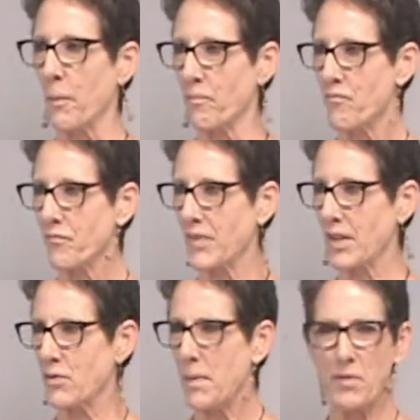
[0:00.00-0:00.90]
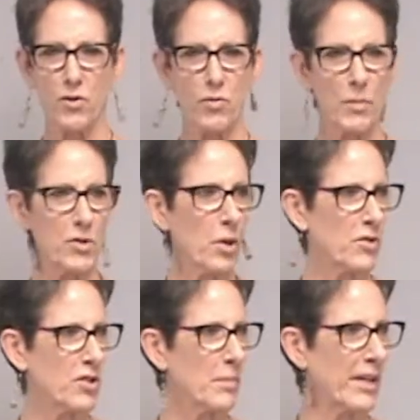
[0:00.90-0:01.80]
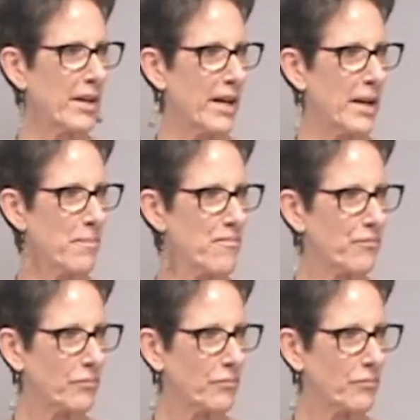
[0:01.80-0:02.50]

Do you remember the Truman Show with Jim Carrey?